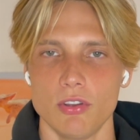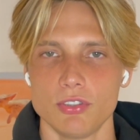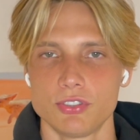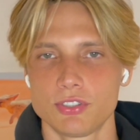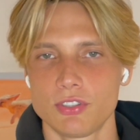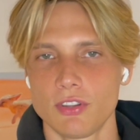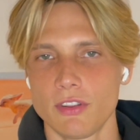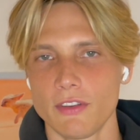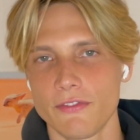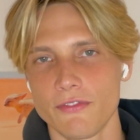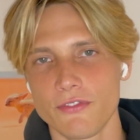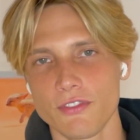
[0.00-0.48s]

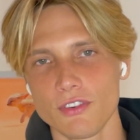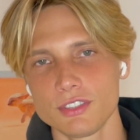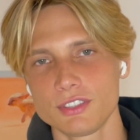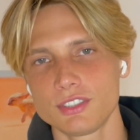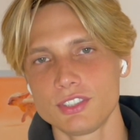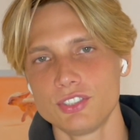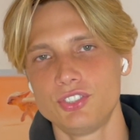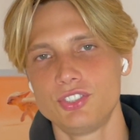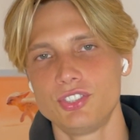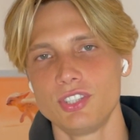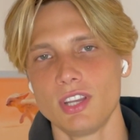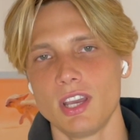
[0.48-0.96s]
So the first
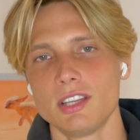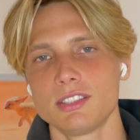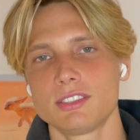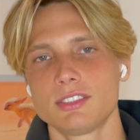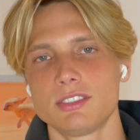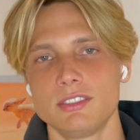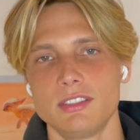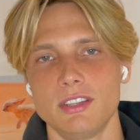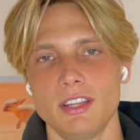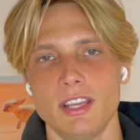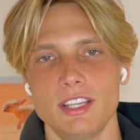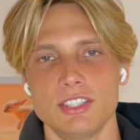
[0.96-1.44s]

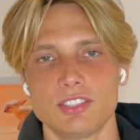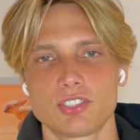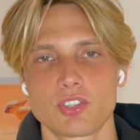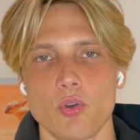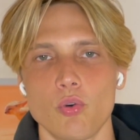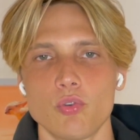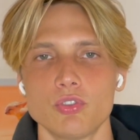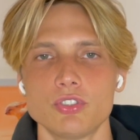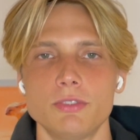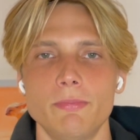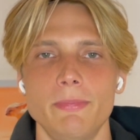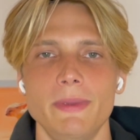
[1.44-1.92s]
suggestion is
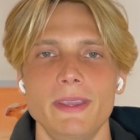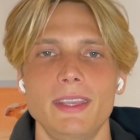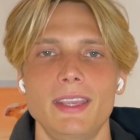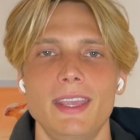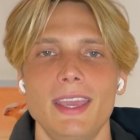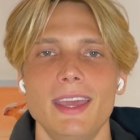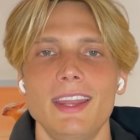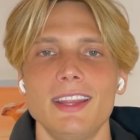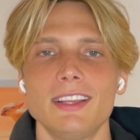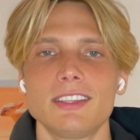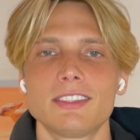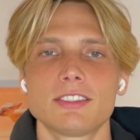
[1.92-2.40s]
going to be
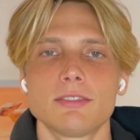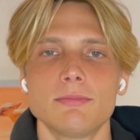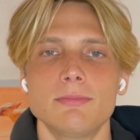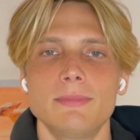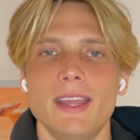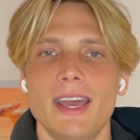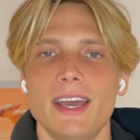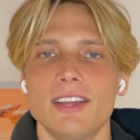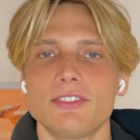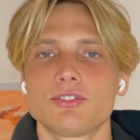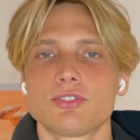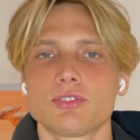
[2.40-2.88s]
getting some
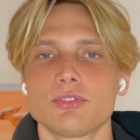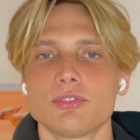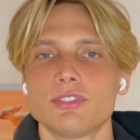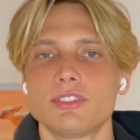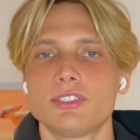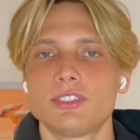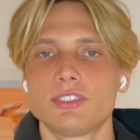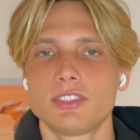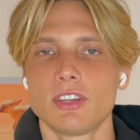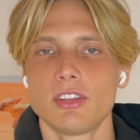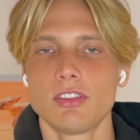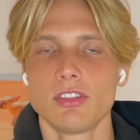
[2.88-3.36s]
natural
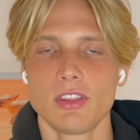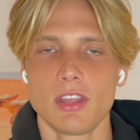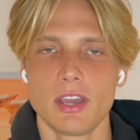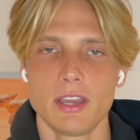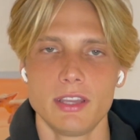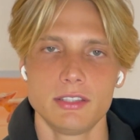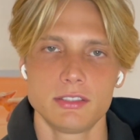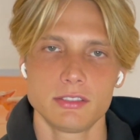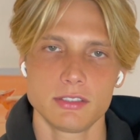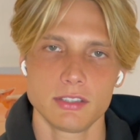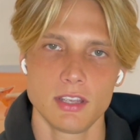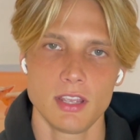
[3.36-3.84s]

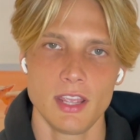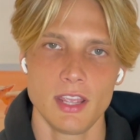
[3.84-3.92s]
sunlight.